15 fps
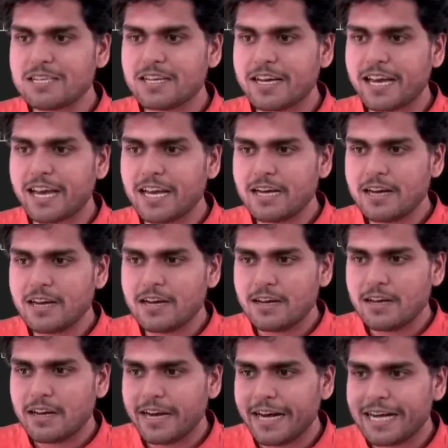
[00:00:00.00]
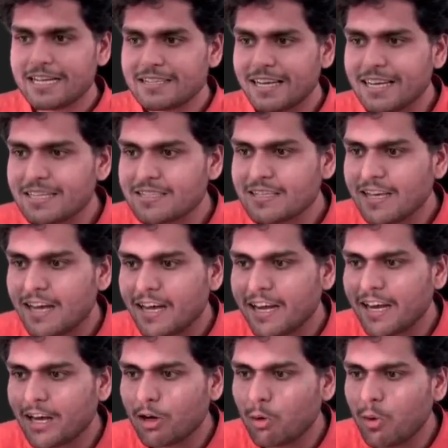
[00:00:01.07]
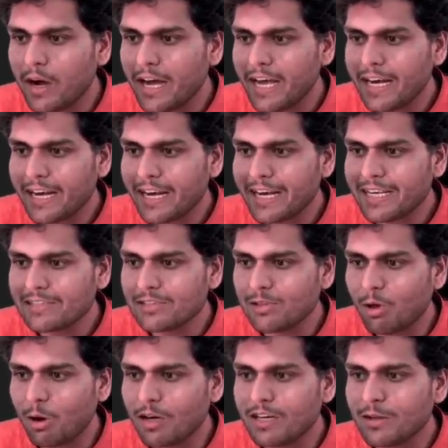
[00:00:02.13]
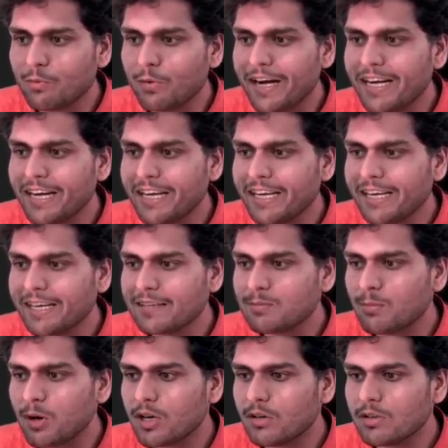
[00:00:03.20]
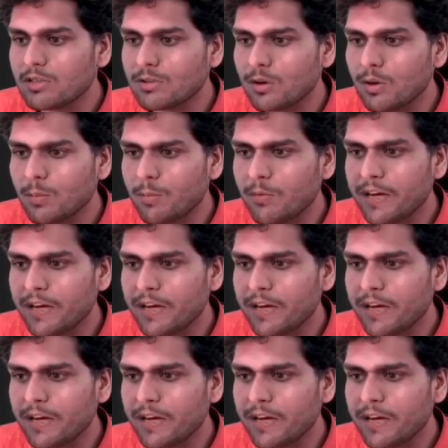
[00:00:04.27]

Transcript: again, it says require is not defined in ES module scope.